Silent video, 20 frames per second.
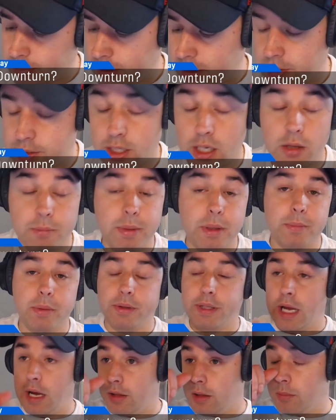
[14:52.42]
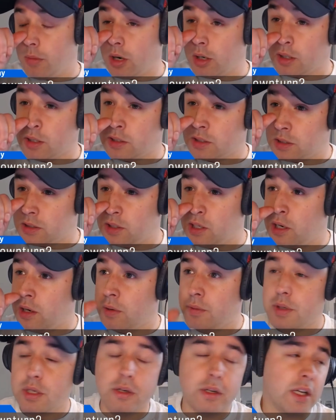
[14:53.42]
But they're telling people now the market's
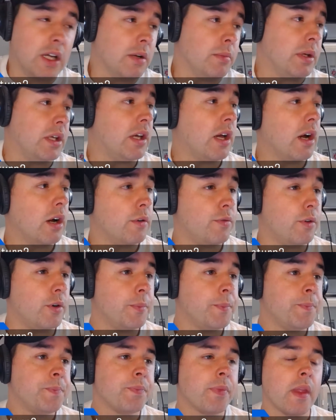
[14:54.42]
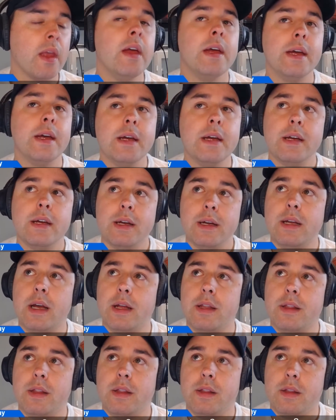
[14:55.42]
slow. You got to be careful.
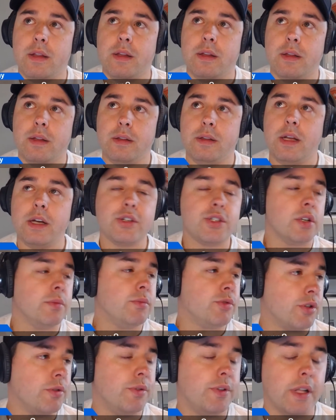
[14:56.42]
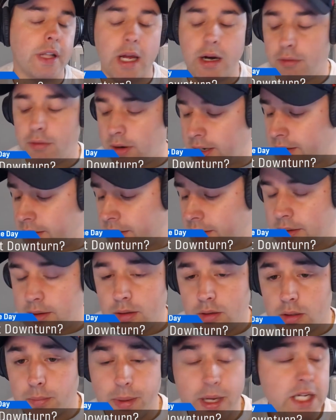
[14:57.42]
Yeah, there's some truth to that, right?
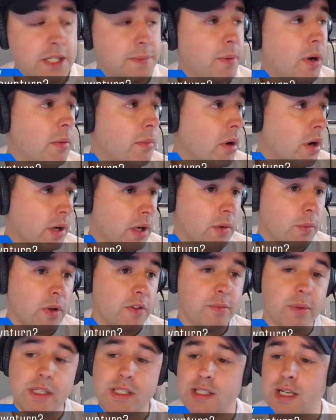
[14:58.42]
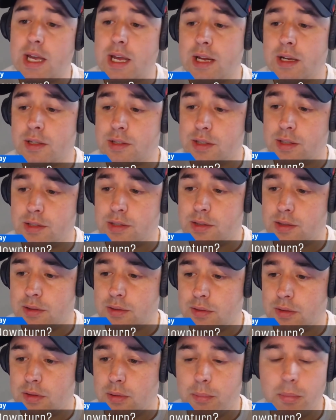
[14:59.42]
The baseball market, we've been saying since
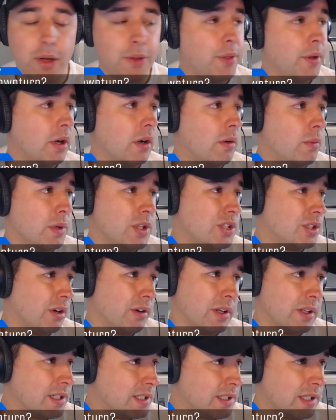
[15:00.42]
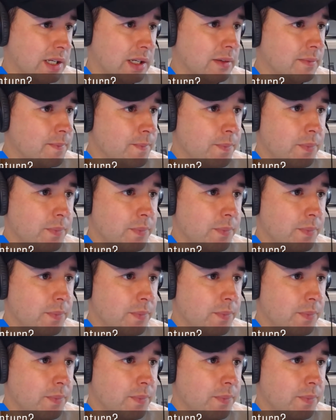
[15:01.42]
the month ago when we started this thing,